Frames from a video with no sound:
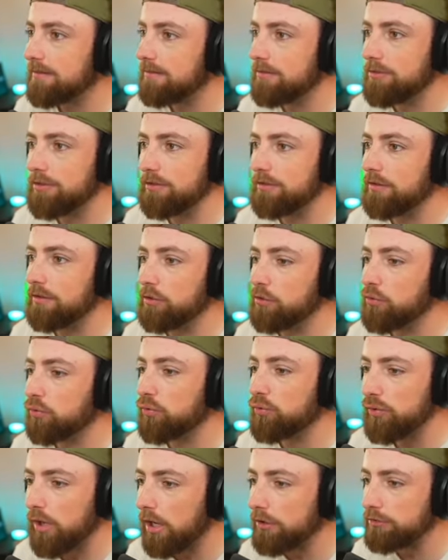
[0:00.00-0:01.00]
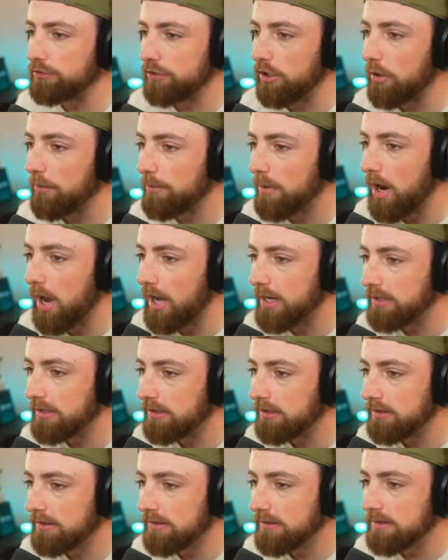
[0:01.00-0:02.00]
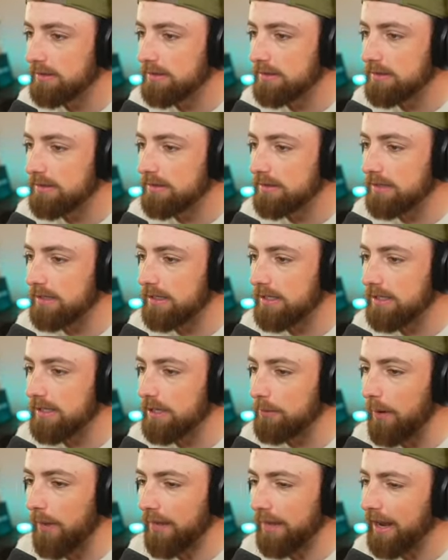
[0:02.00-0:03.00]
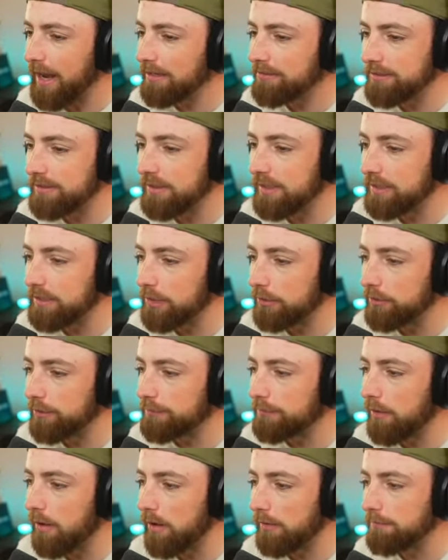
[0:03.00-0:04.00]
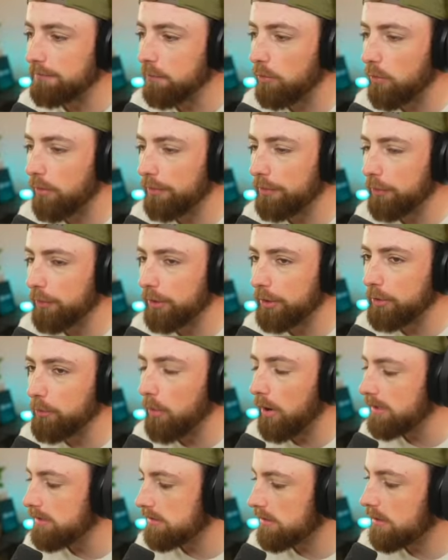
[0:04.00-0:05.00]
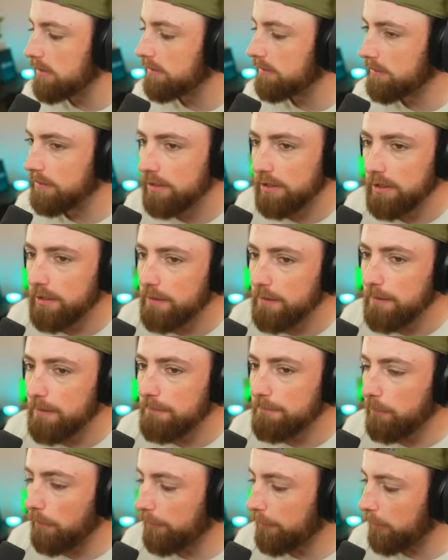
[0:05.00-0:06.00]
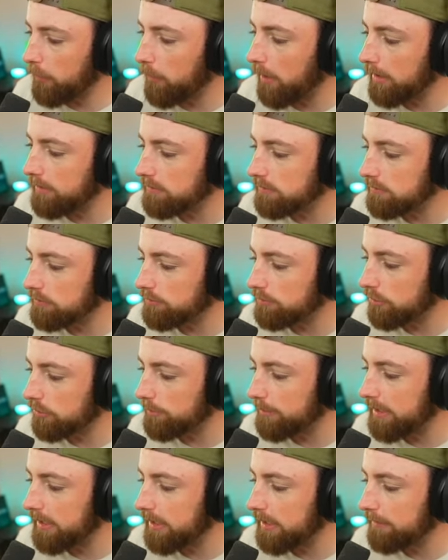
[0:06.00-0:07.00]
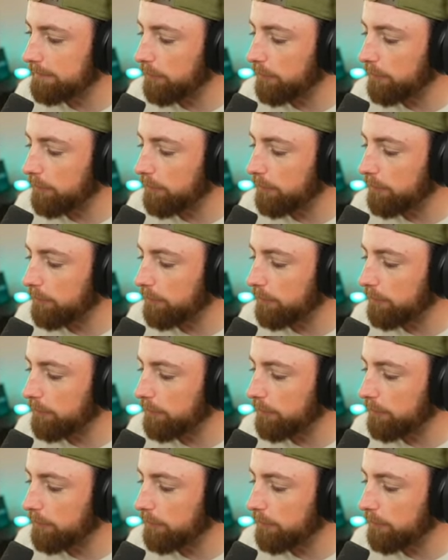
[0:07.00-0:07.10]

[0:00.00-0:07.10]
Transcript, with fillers: just crushed home run. Wow, that actually didn't go too far. 431. 431. Jumped me.